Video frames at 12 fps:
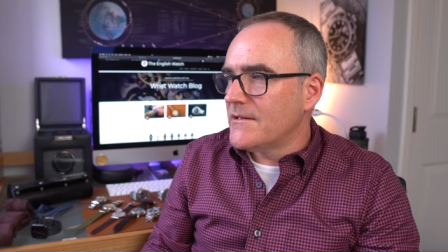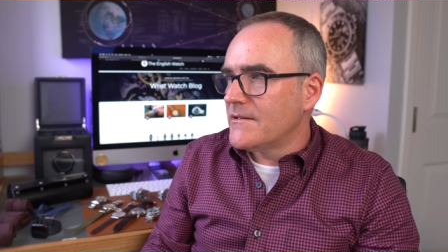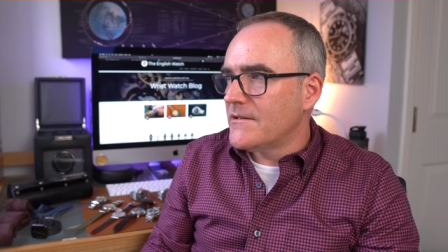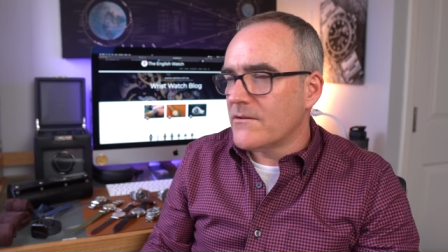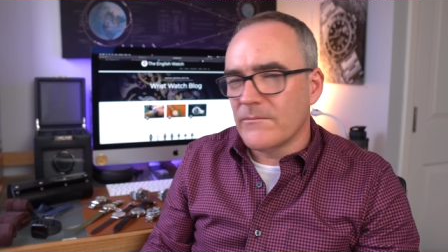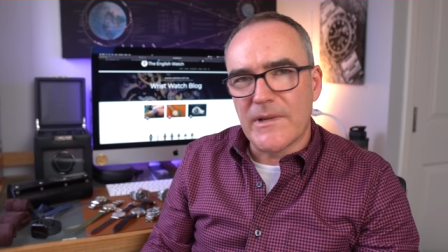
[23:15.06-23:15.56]

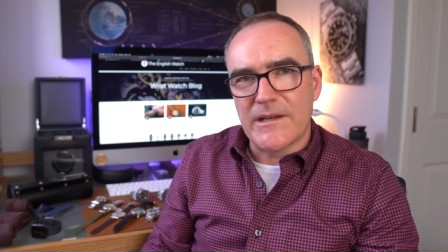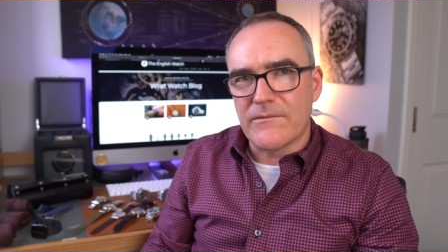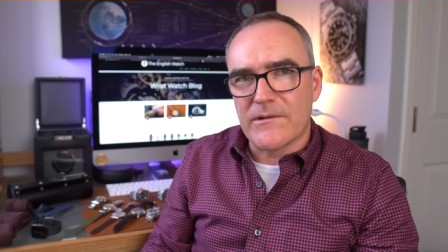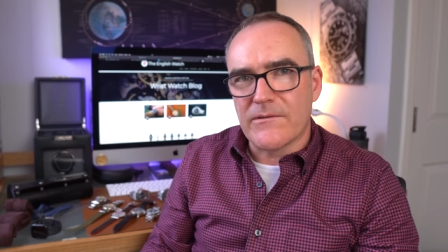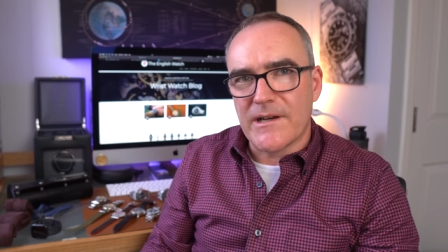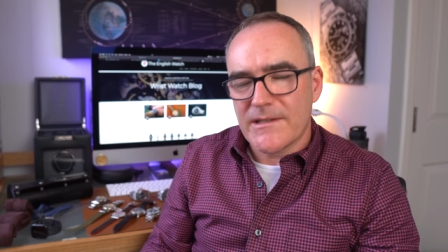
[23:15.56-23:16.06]
not many
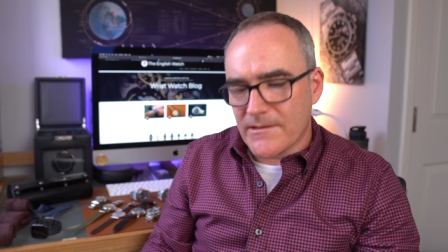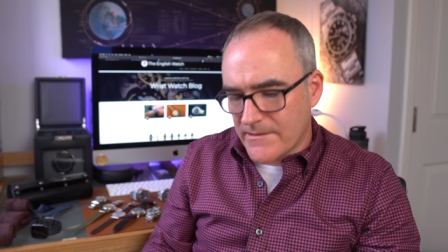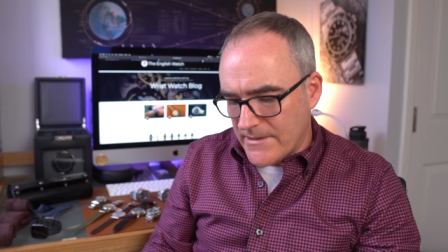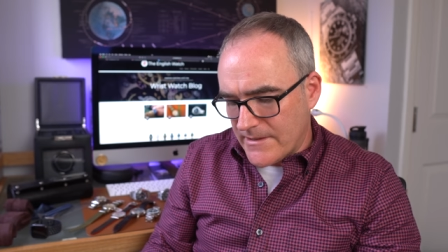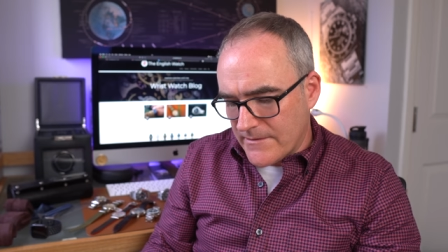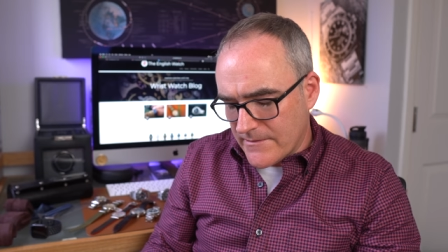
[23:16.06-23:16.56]
regrets. I
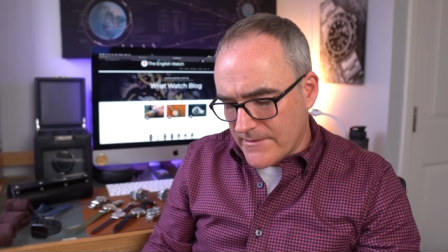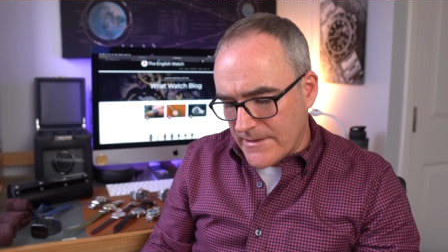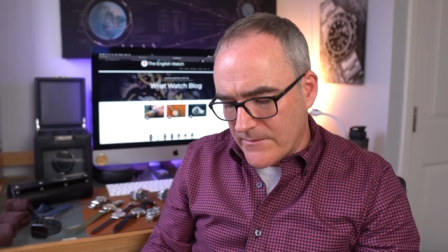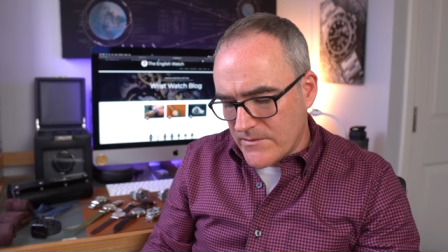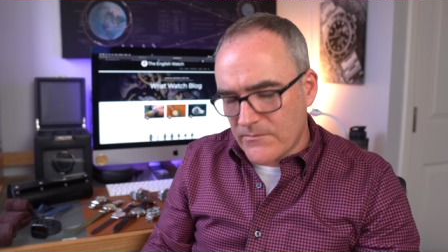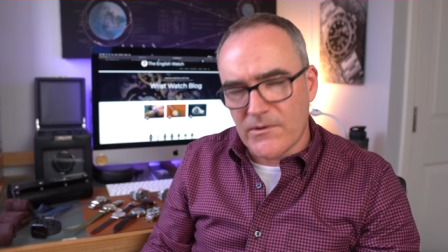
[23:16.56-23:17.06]
think I think
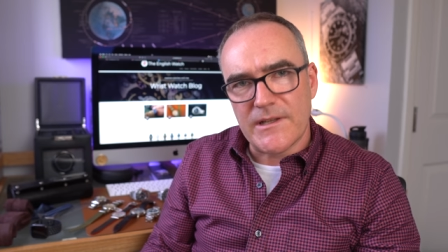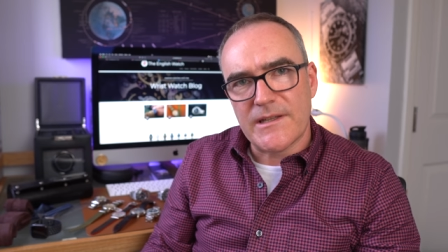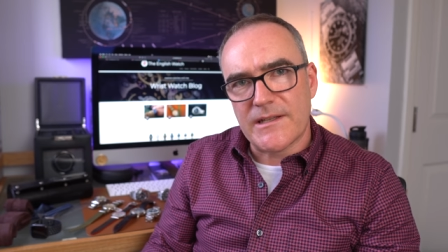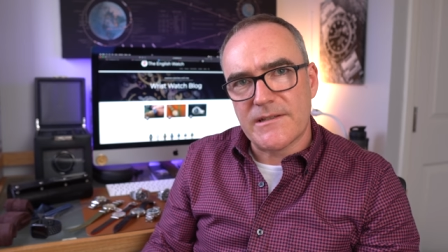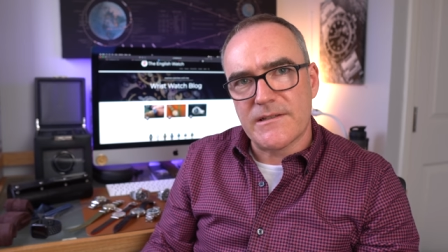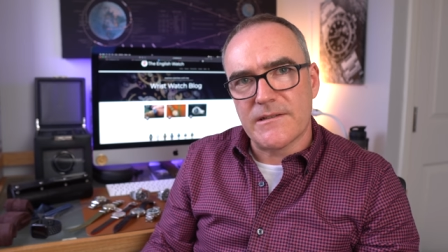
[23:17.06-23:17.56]
it was the right
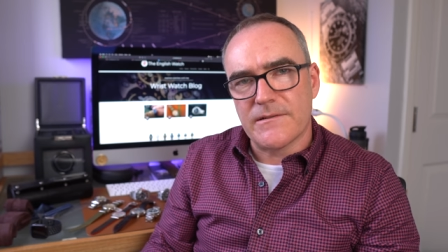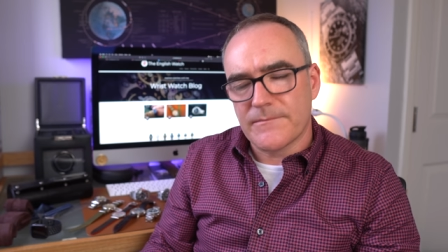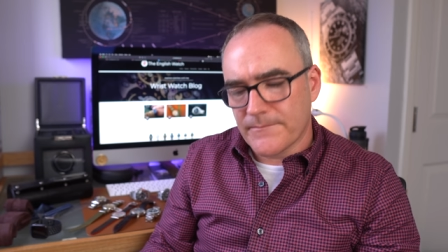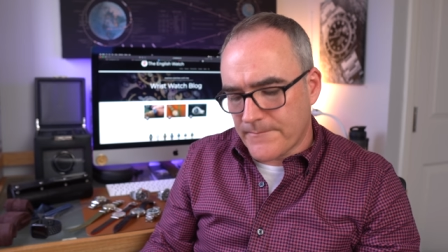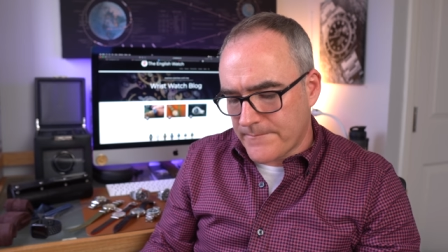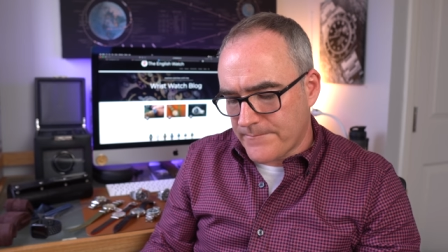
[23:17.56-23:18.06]
thing to do.
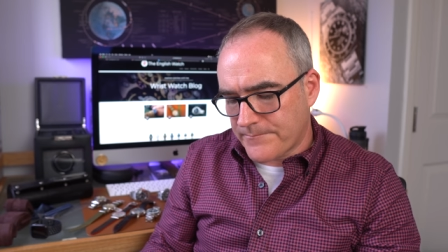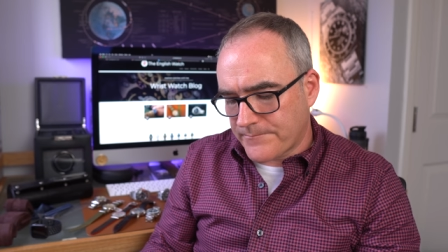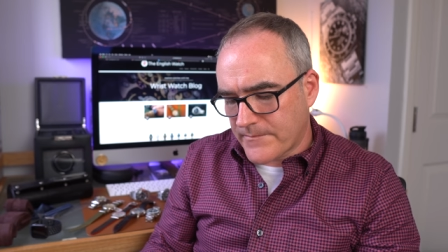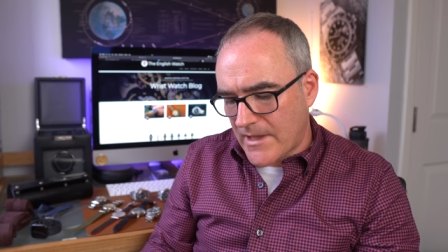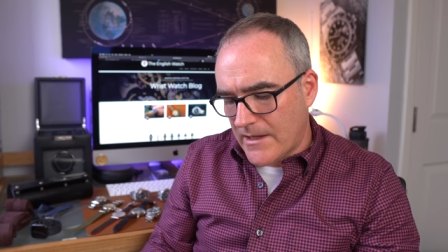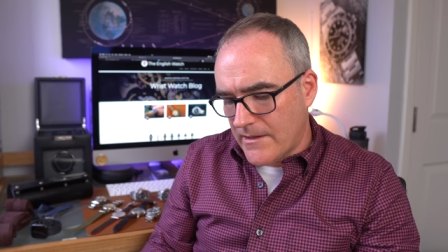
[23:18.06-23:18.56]

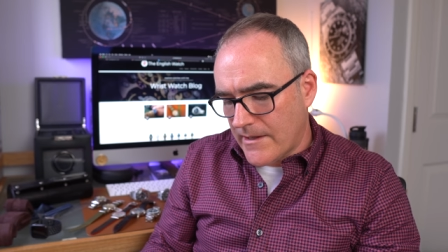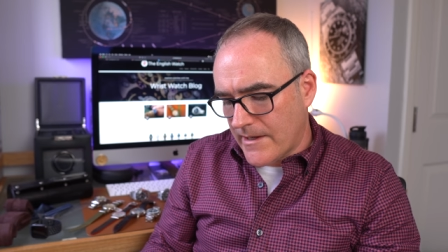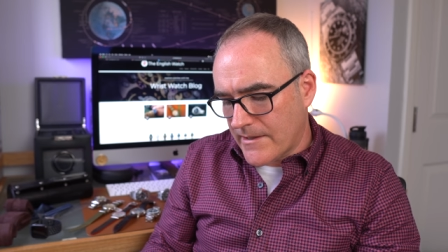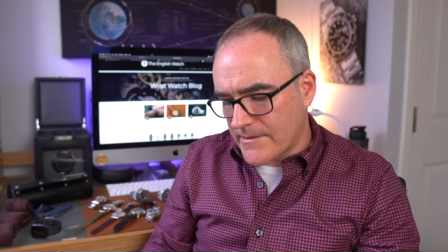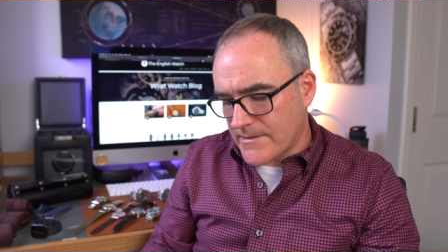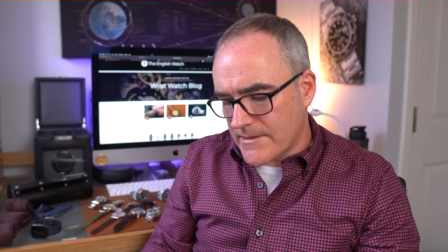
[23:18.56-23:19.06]

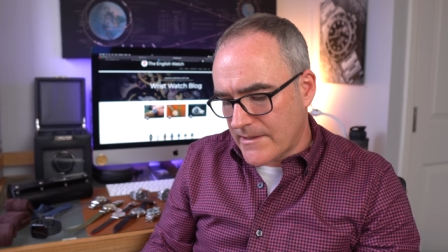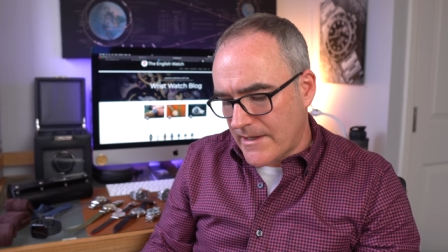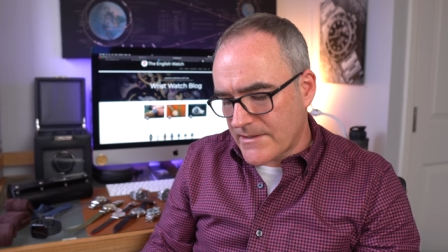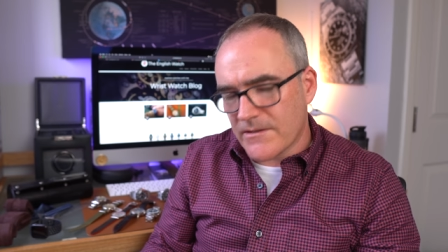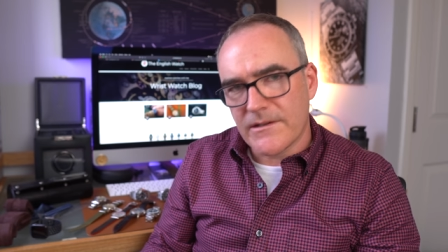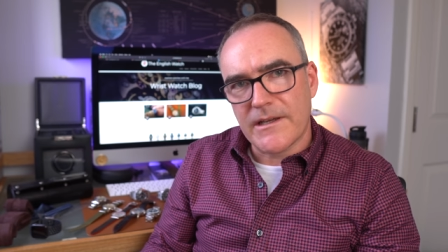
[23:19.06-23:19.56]
And
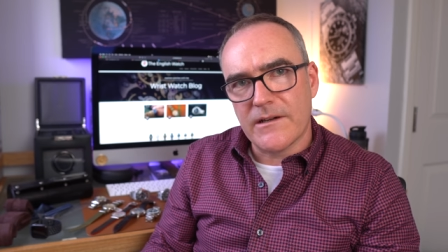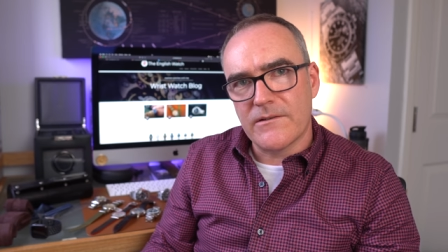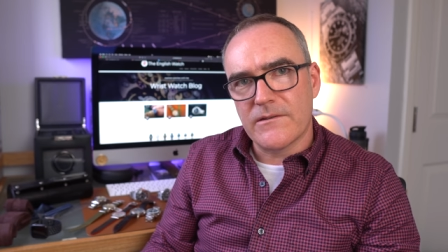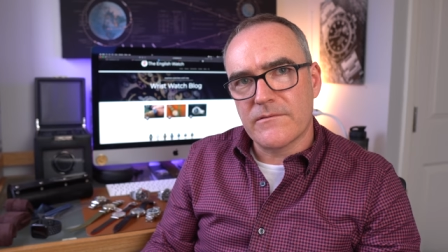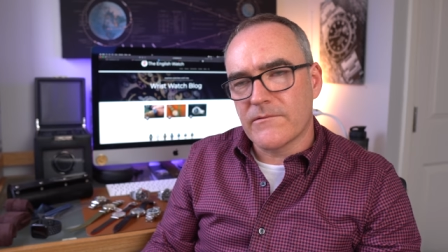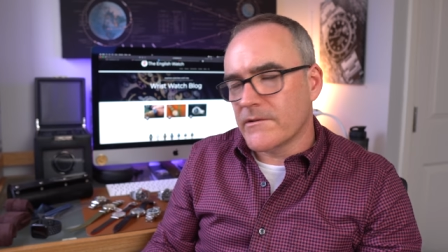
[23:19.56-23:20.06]
as I go
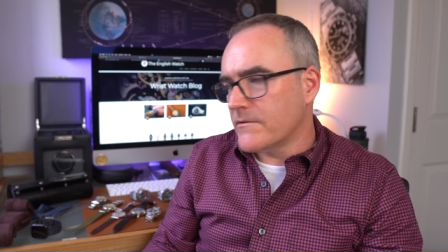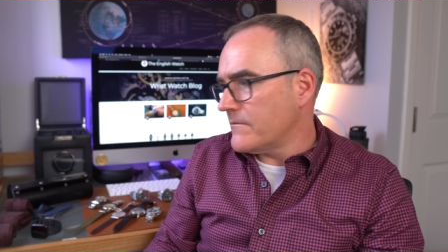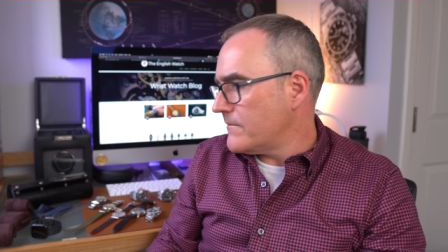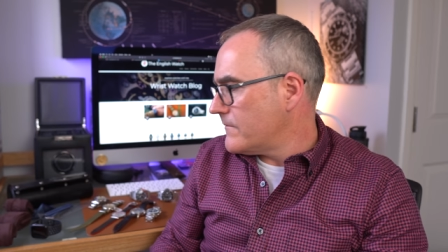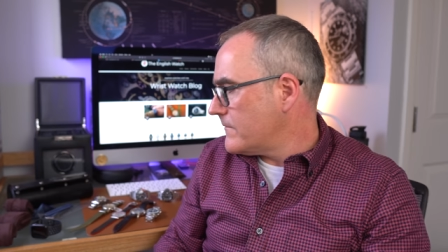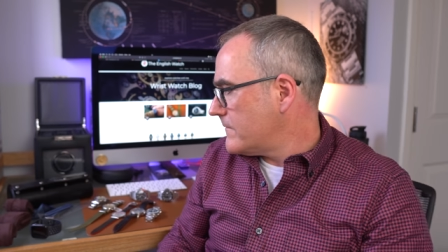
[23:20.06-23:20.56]
through
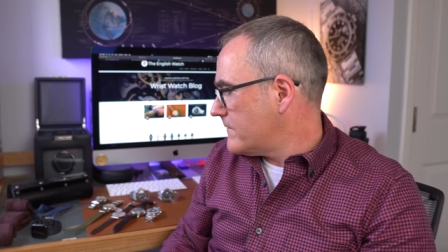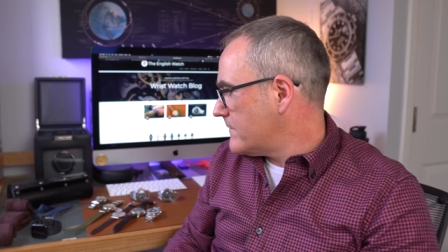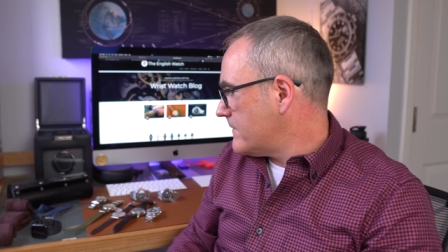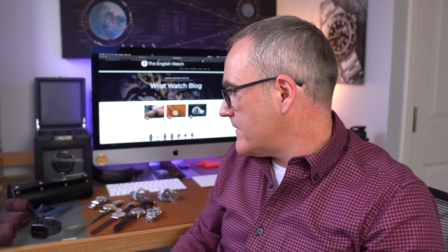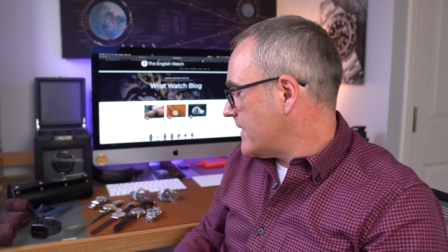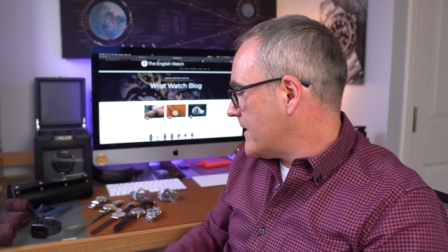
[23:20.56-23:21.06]

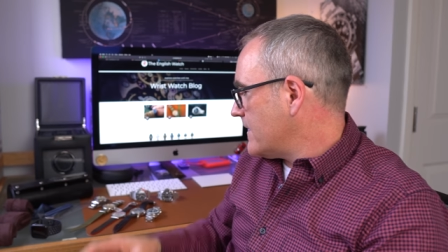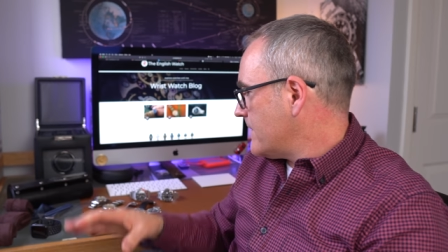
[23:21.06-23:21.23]
thinking